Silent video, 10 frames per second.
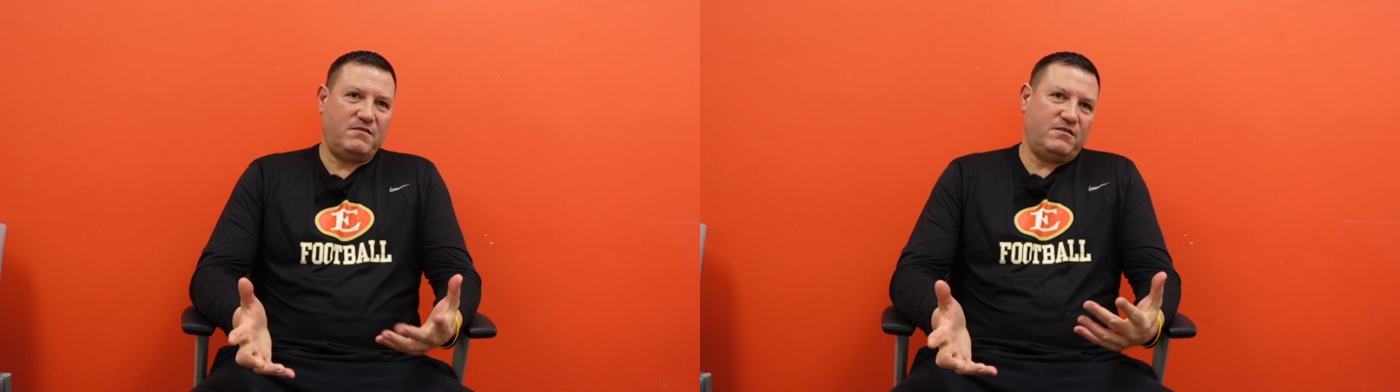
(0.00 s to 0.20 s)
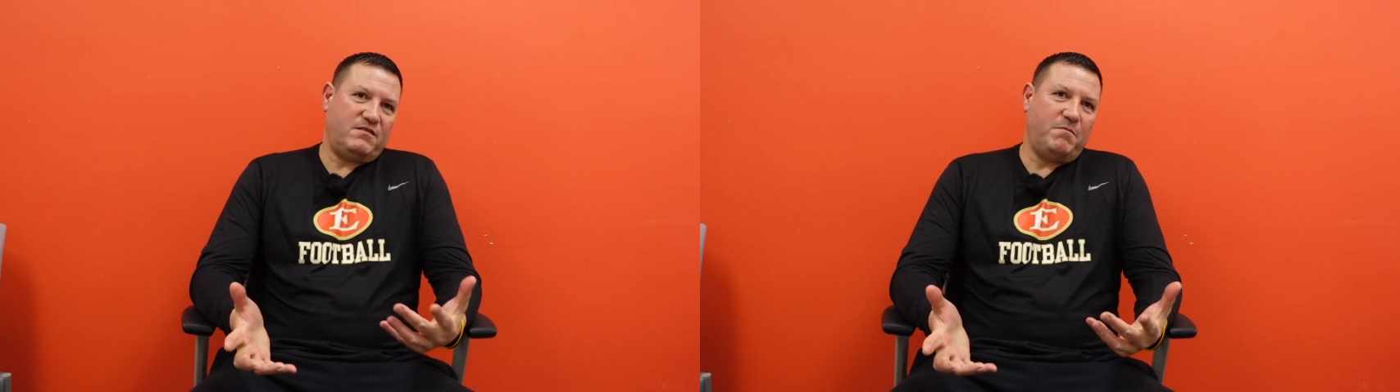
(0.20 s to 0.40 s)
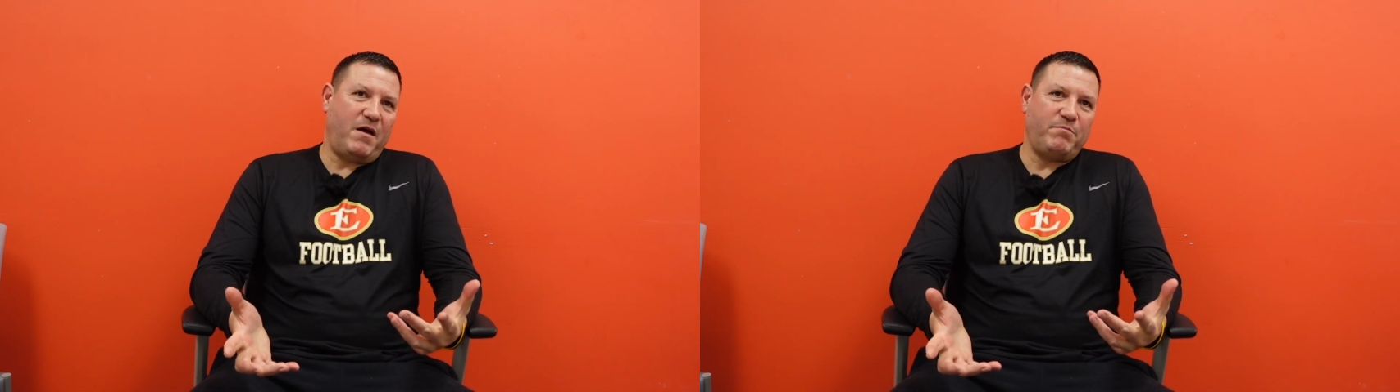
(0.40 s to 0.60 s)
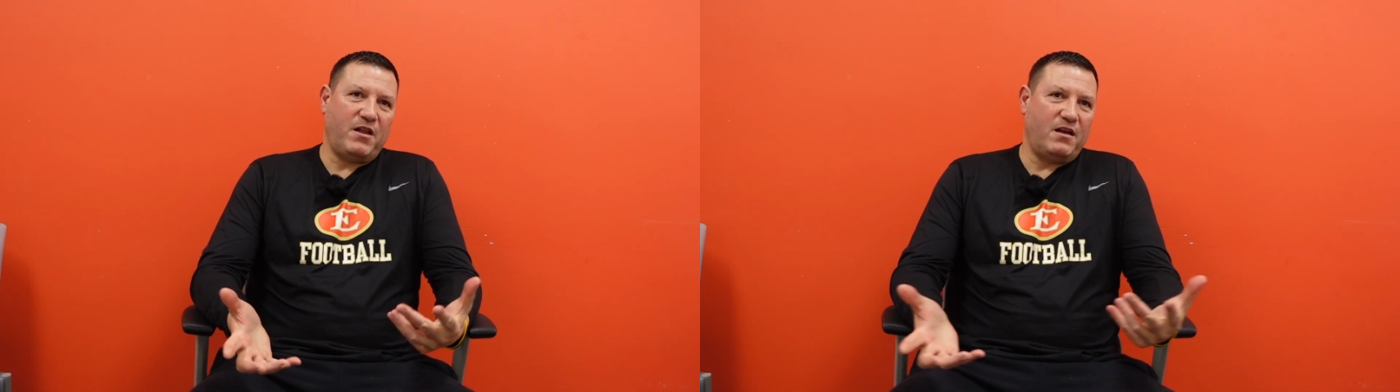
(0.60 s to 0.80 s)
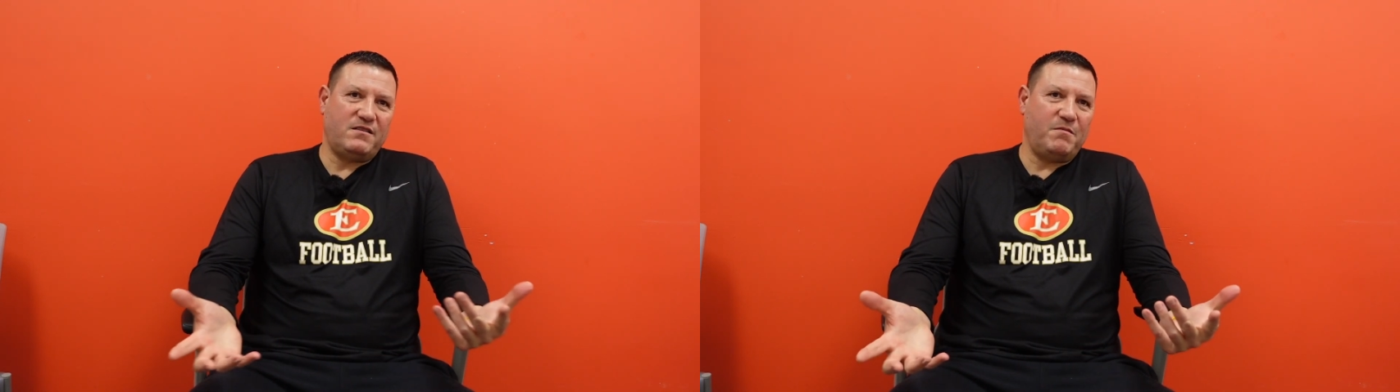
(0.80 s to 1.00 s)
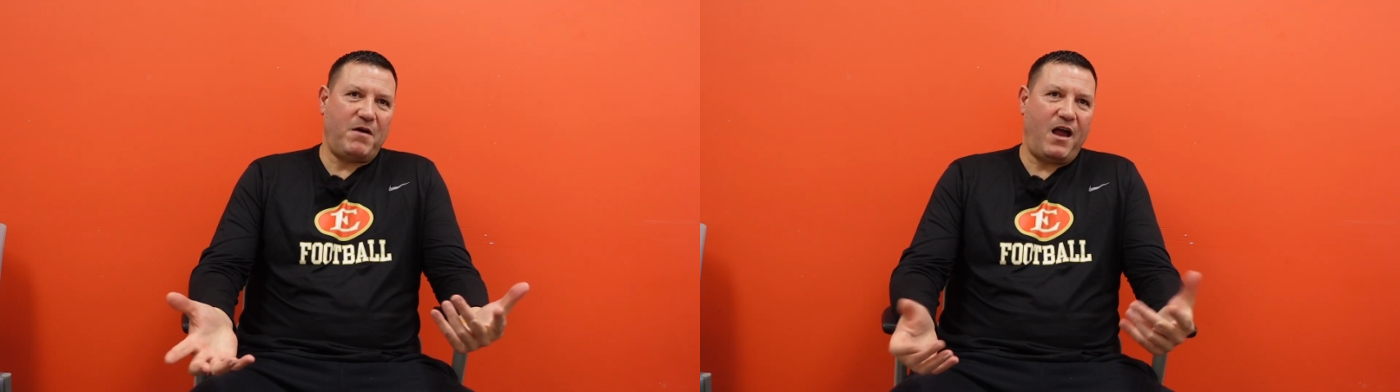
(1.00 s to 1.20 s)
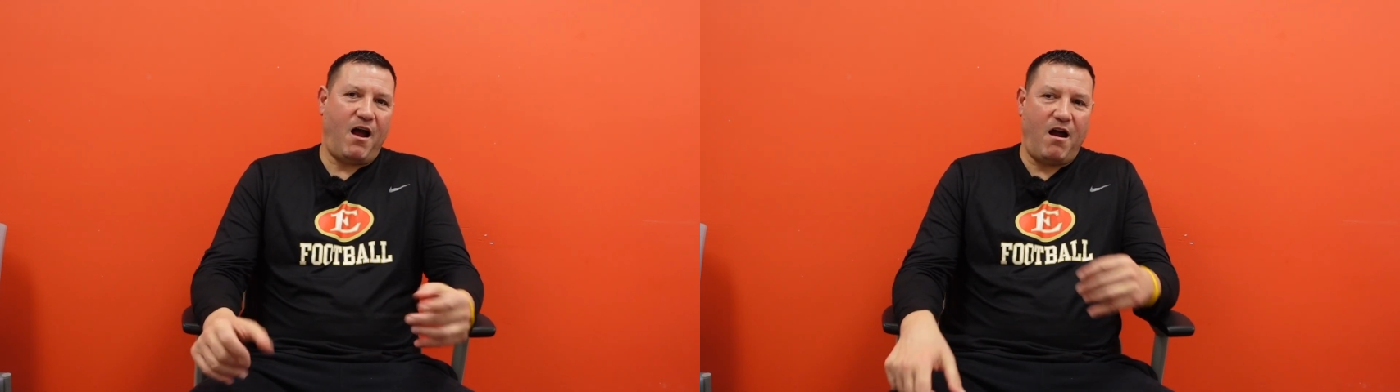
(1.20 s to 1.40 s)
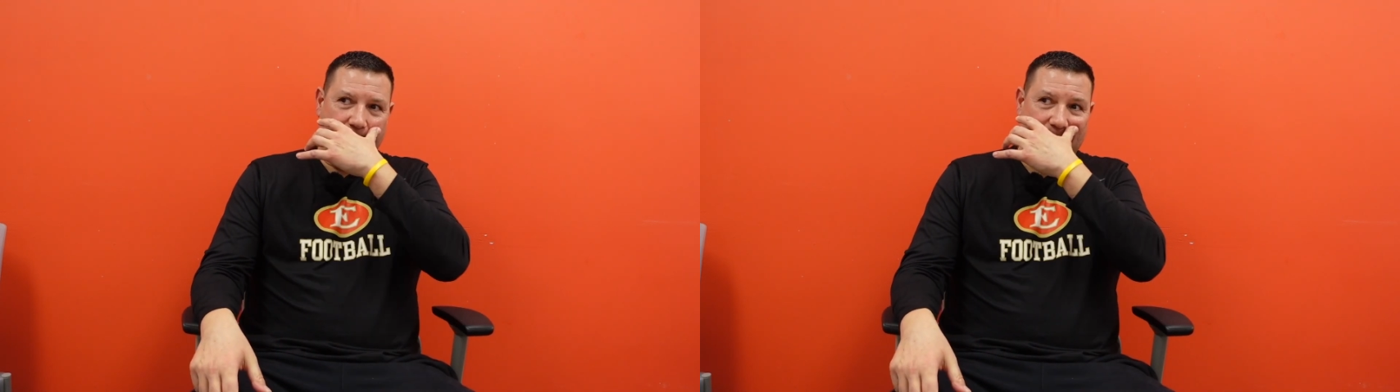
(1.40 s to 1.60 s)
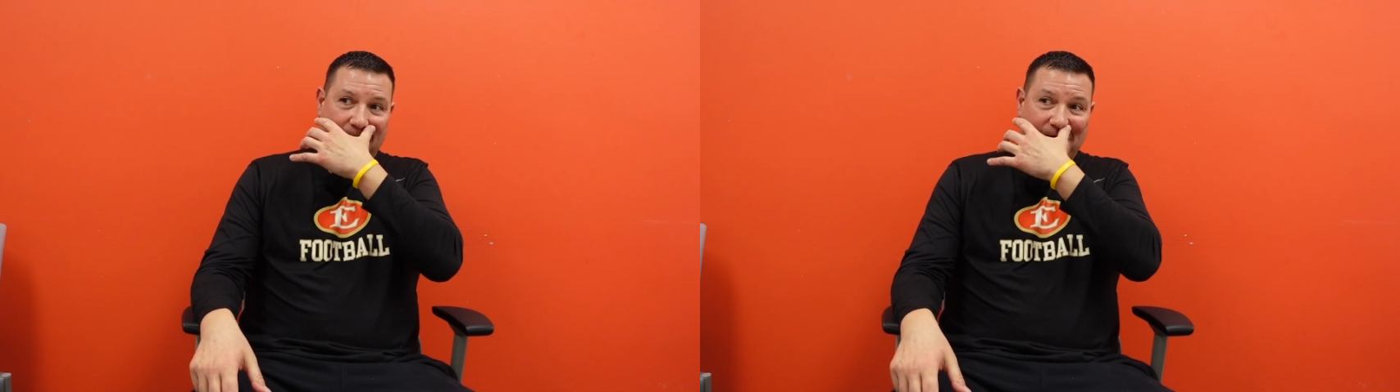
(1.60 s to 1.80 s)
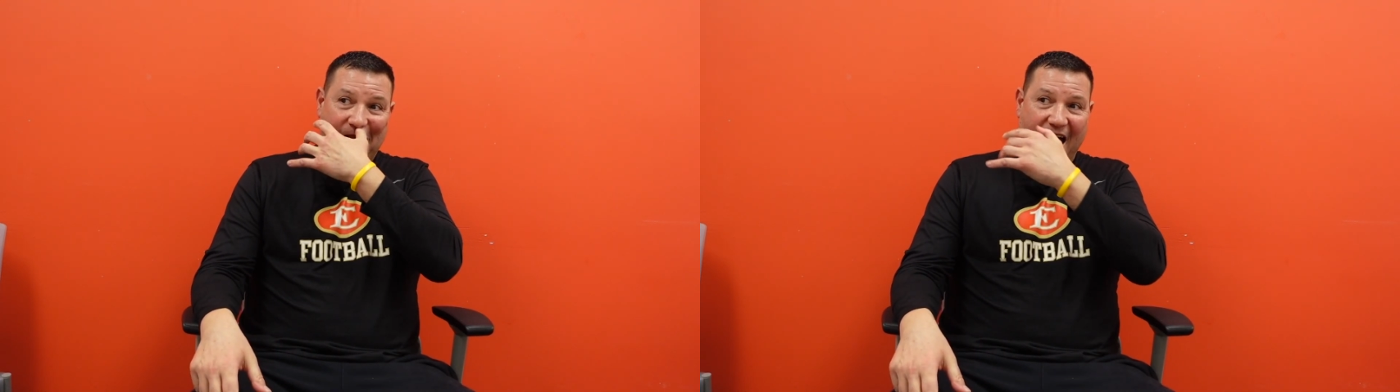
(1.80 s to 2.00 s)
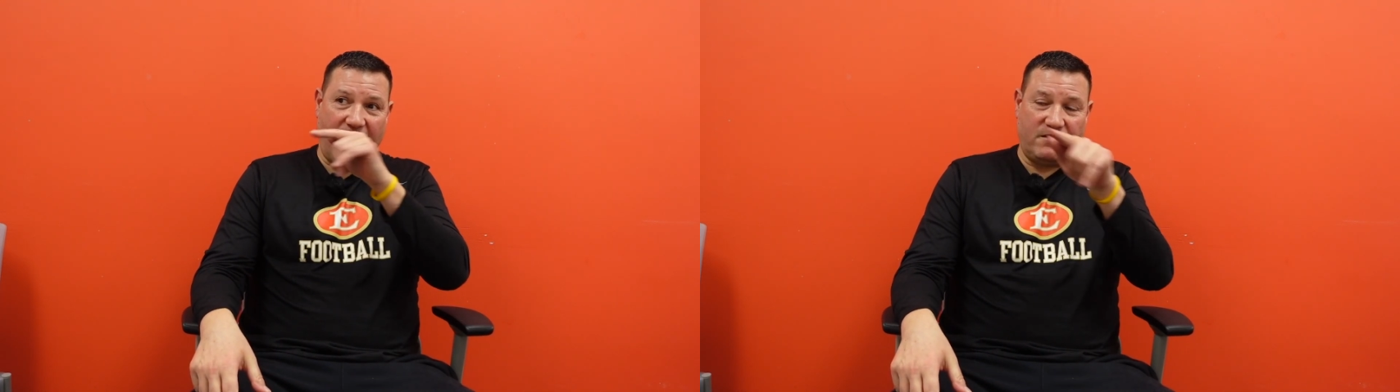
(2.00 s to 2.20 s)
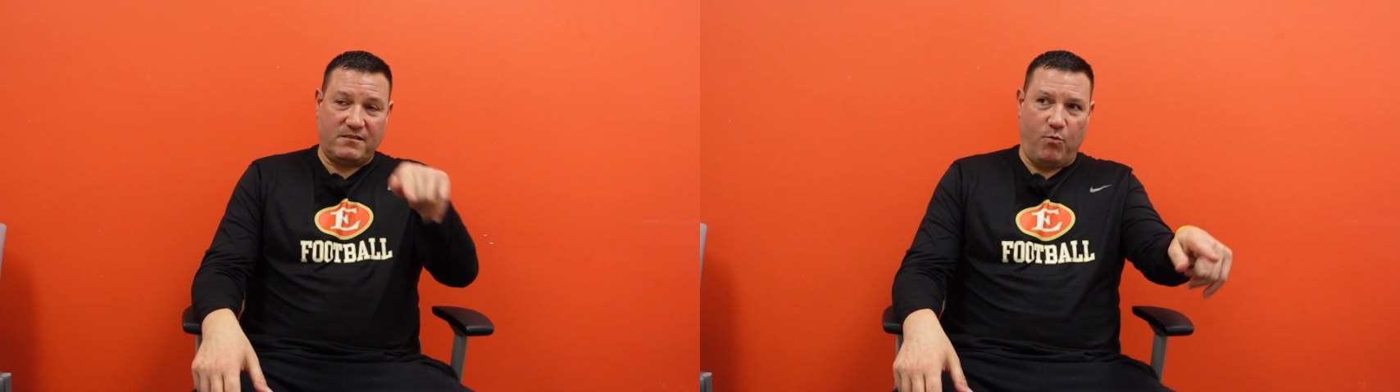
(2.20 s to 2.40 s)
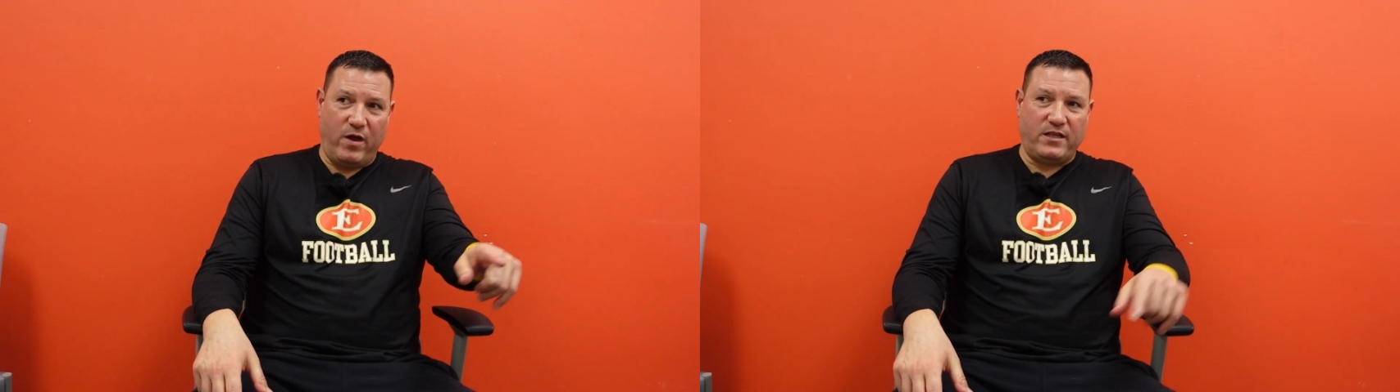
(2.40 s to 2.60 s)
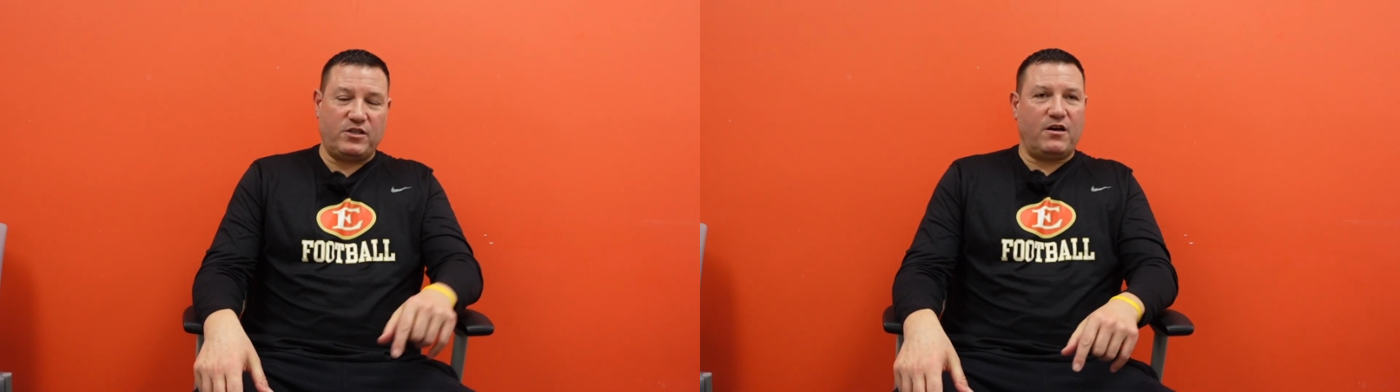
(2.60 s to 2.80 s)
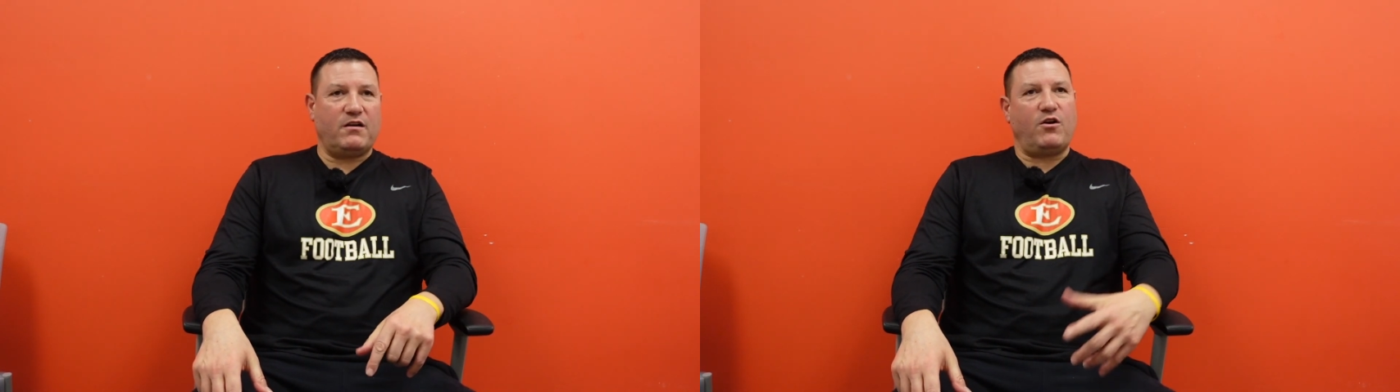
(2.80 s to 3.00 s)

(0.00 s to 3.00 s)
just in my blood. It's in my heart. And then last winter,